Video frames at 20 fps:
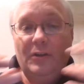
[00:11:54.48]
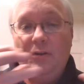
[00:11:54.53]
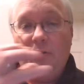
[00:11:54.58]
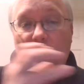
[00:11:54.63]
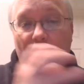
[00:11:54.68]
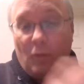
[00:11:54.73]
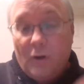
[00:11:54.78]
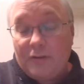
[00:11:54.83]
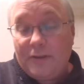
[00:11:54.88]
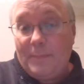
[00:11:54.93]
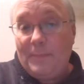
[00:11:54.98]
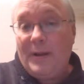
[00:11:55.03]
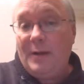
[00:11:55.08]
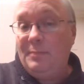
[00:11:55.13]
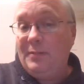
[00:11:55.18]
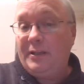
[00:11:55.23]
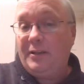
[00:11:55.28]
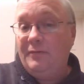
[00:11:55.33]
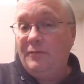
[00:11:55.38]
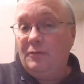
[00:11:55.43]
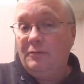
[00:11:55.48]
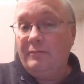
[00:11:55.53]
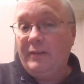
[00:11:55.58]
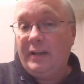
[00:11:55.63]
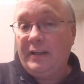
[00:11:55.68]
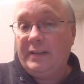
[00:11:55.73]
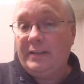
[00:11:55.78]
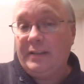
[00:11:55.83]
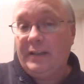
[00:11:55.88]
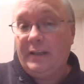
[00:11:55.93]
what the public have
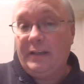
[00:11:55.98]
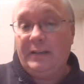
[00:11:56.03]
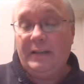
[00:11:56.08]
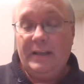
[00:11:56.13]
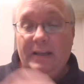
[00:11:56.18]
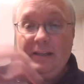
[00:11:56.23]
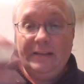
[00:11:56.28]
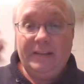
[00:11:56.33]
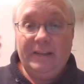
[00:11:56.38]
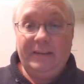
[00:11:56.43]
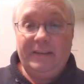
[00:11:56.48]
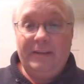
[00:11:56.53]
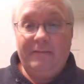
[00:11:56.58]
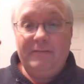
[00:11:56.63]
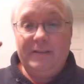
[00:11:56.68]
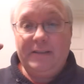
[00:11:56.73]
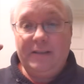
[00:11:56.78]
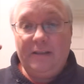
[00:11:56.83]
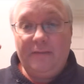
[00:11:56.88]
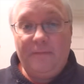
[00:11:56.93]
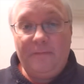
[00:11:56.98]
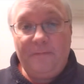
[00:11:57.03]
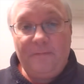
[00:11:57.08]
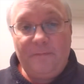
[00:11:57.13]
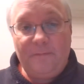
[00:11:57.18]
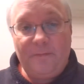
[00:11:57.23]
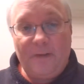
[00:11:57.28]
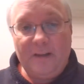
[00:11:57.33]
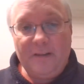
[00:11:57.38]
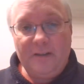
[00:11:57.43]
already seen, that there is a
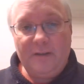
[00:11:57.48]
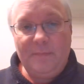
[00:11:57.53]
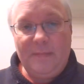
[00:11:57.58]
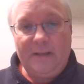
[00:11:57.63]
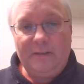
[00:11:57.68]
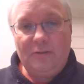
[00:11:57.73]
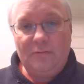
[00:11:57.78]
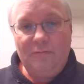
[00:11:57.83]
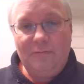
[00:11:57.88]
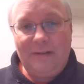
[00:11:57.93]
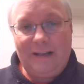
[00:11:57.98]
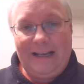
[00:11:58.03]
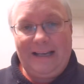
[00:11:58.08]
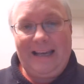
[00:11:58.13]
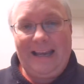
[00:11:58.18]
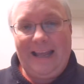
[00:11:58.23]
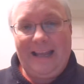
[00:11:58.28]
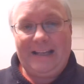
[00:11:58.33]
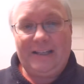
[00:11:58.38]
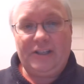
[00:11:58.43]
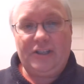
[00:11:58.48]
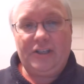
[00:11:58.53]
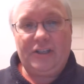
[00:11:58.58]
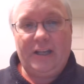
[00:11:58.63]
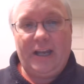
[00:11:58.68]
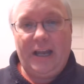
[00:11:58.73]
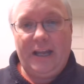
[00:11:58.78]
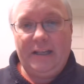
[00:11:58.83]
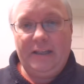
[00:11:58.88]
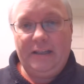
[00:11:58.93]
fundamental clash
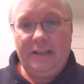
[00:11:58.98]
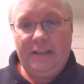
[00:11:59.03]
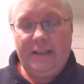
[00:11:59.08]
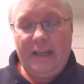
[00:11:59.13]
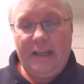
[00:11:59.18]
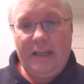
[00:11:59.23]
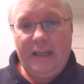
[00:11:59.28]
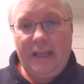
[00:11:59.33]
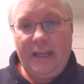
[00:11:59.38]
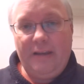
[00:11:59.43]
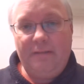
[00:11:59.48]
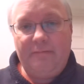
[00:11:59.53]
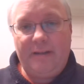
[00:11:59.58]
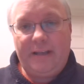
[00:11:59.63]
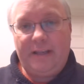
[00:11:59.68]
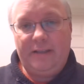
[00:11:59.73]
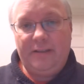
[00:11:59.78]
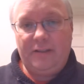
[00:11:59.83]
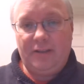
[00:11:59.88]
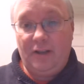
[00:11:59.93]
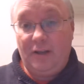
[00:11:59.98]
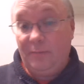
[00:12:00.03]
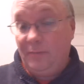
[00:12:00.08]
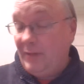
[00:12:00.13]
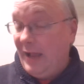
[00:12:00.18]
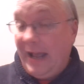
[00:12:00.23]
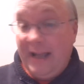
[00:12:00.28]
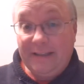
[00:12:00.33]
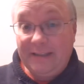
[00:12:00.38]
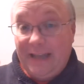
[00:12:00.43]
and an
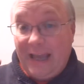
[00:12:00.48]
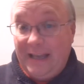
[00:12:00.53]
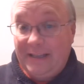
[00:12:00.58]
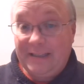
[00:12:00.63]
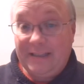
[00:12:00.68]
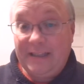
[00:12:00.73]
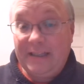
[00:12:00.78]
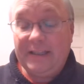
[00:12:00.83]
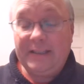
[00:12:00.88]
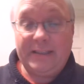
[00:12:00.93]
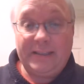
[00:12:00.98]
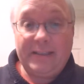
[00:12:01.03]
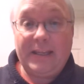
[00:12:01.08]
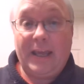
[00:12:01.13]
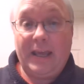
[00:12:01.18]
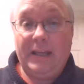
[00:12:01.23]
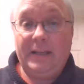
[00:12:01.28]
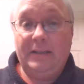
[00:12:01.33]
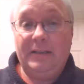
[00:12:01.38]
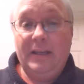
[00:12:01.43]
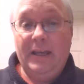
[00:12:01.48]
irreconcilable, as things stand,